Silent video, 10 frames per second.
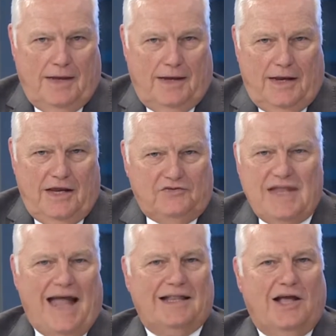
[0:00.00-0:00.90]
It has
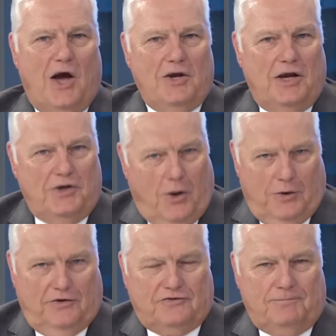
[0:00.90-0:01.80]
not gone
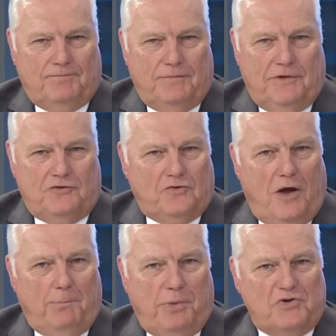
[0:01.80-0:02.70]
unnoticed that
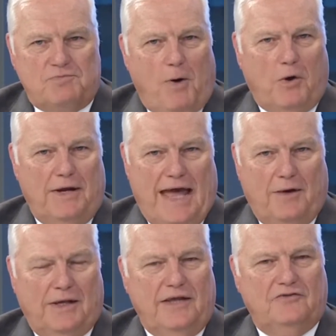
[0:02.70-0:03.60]
Trump has spoken
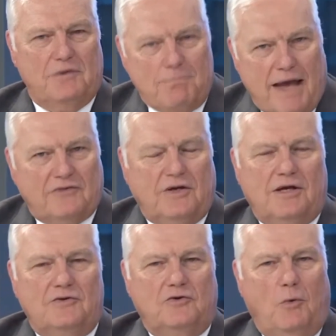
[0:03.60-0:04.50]
out against the
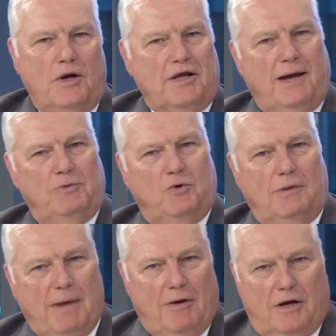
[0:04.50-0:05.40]
Mexicans who want to come to
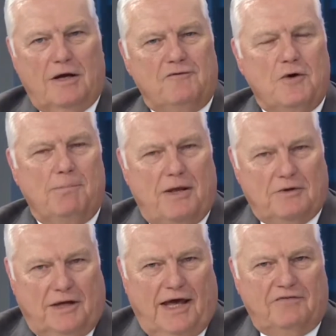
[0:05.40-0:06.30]
America for a
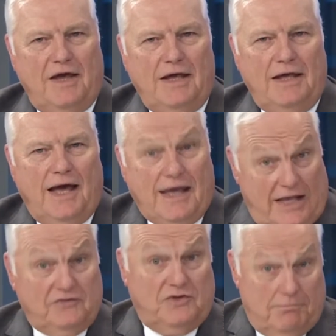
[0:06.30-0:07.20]
better life,
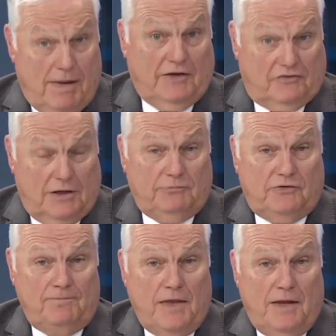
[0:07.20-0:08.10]
against the
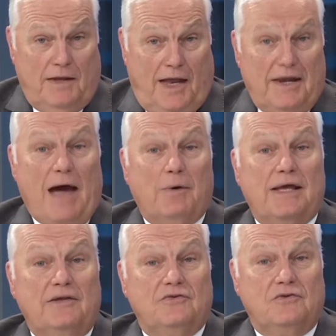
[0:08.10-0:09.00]
Muslims, and now
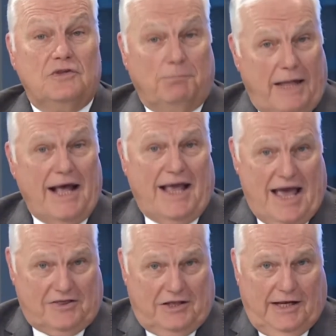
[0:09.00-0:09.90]
against the black
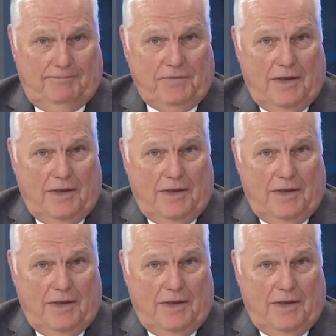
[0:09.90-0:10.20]
athlete.